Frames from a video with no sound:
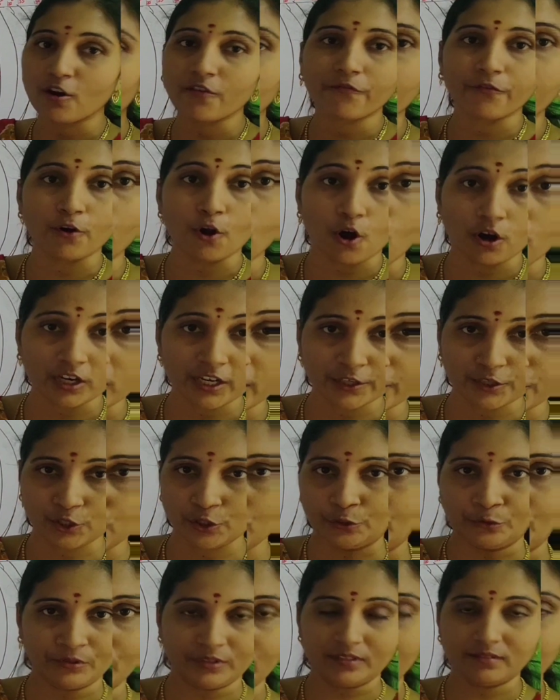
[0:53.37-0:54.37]
of
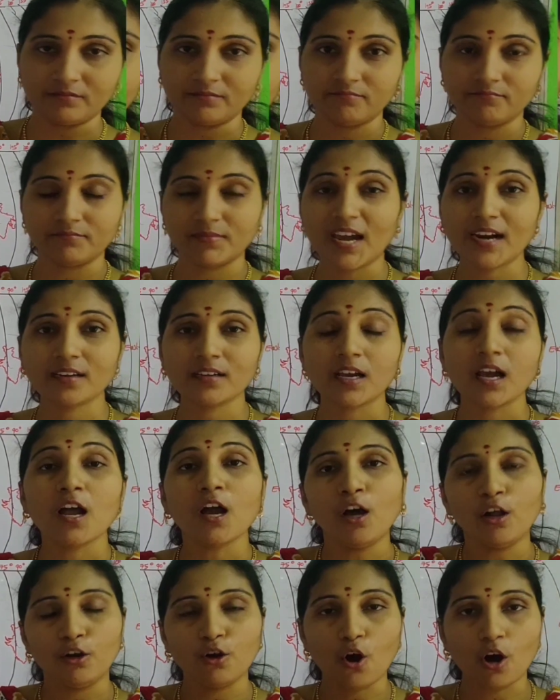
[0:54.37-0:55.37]
longitude that
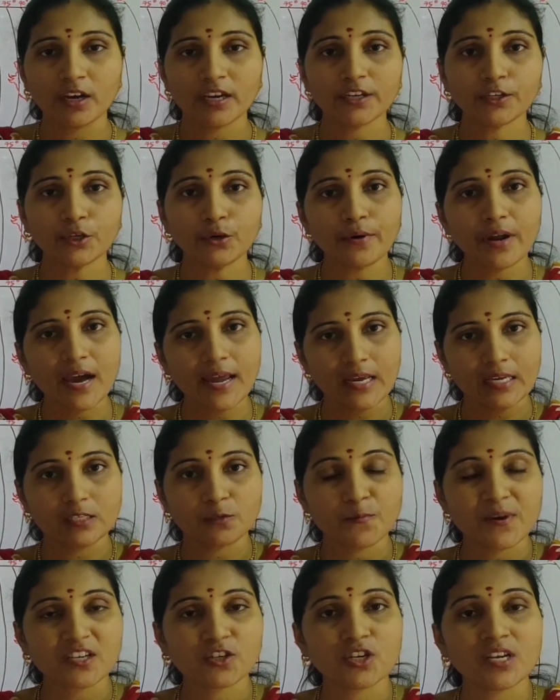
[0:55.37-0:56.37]
longitude are
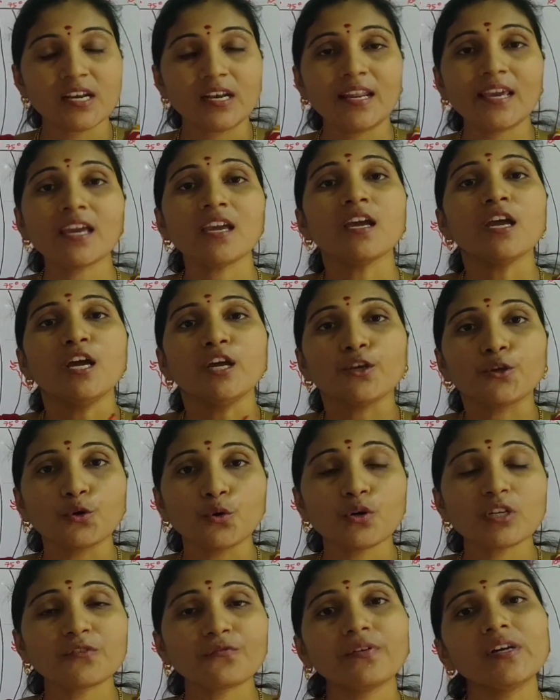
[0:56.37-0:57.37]
especially
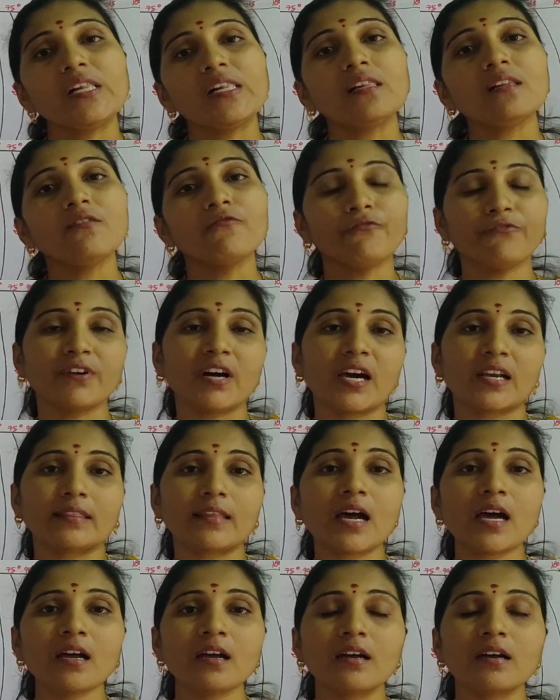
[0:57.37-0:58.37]
useful for
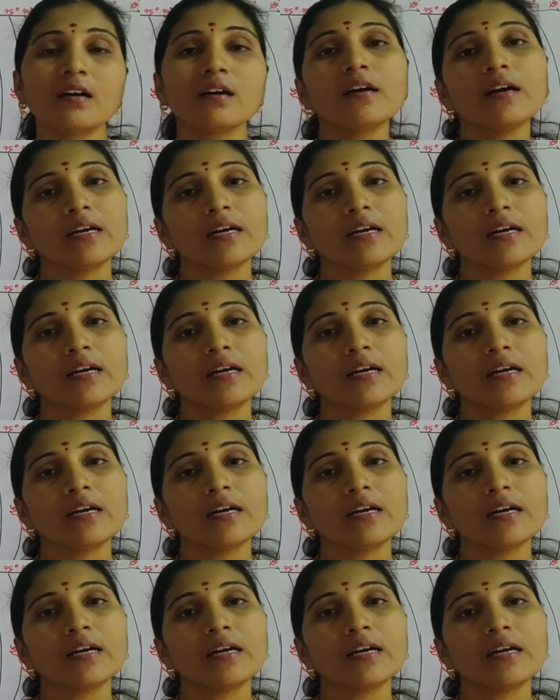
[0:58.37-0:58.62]
the